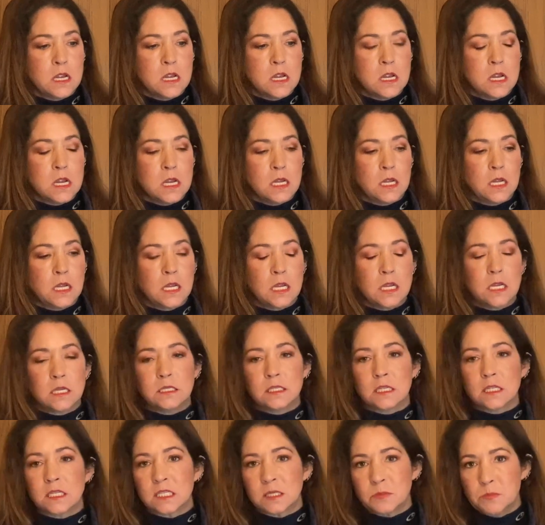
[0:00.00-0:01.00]
he
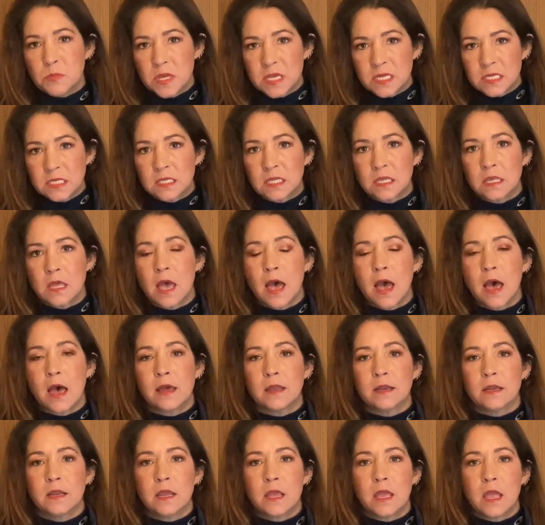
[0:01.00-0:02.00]
dismissed
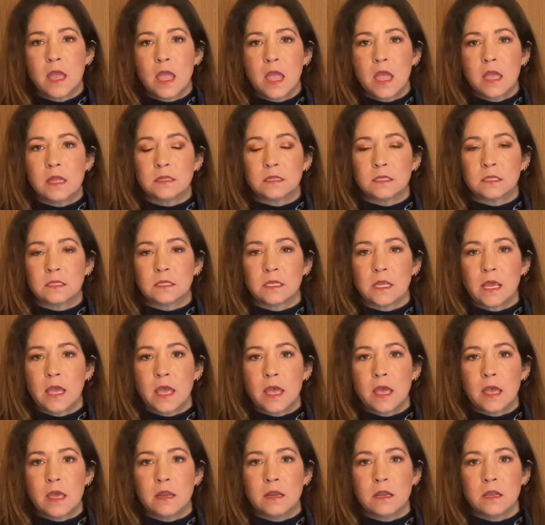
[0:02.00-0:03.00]
that and
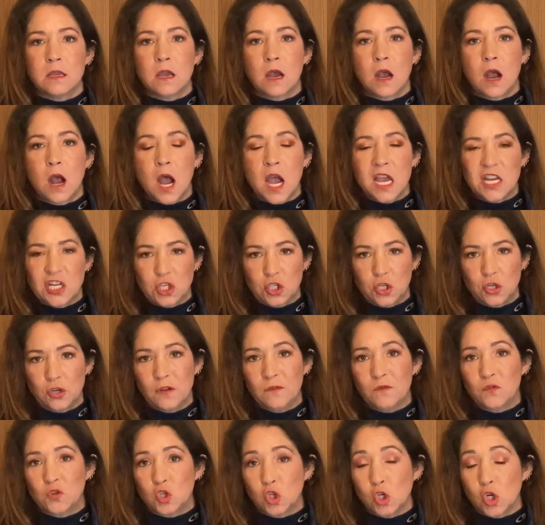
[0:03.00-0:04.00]
said, I should
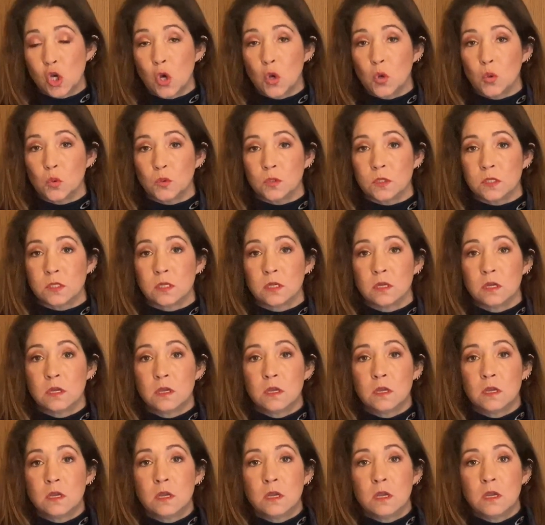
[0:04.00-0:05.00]
have chose
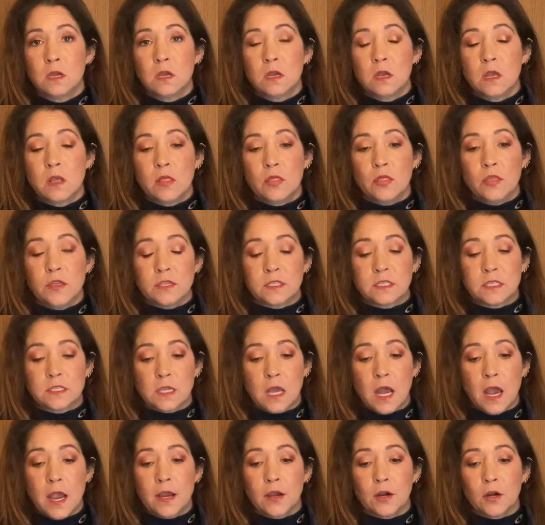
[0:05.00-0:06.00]
the
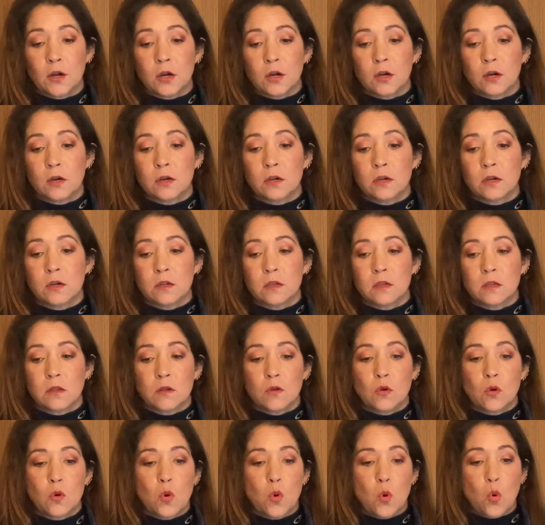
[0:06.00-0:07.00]
sire
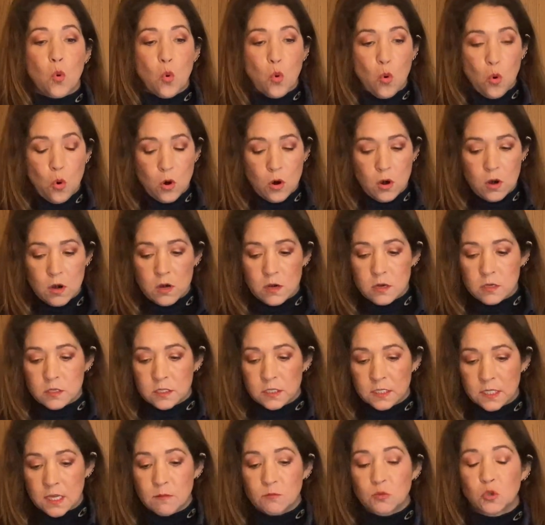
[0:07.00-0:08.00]
or
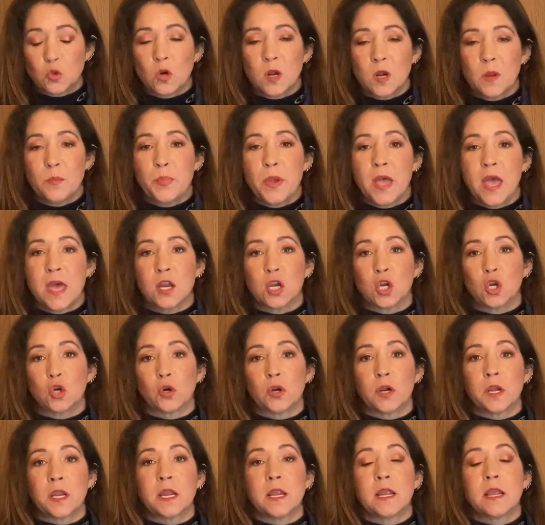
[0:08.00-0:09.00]
some sort of
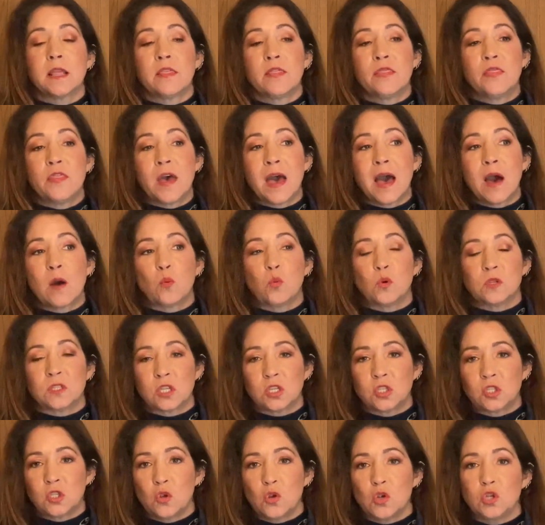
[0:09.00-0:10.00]
pedigree that was
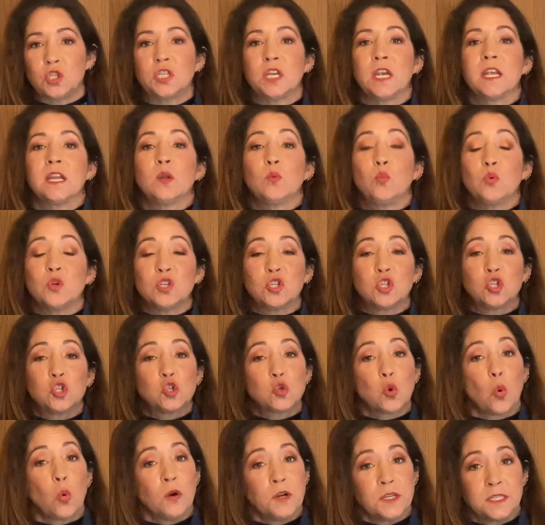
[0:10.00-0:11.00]
associated with
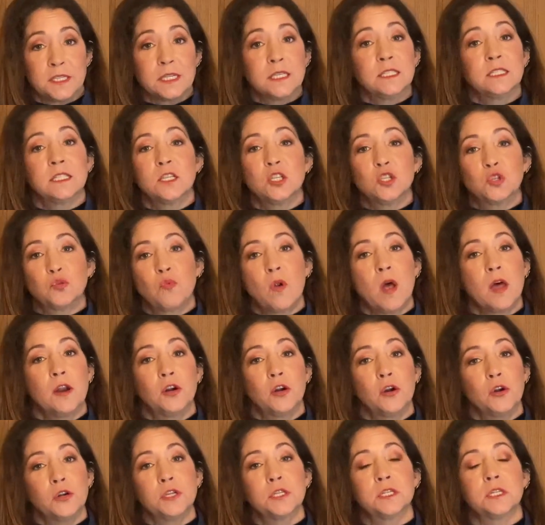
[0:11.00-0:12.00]
short distance
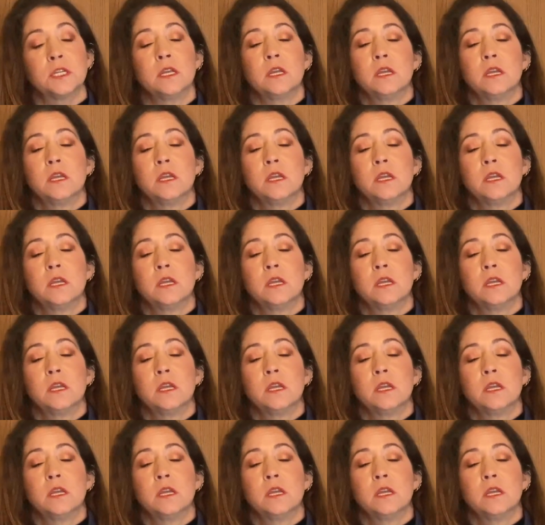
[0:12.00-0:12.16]
runners.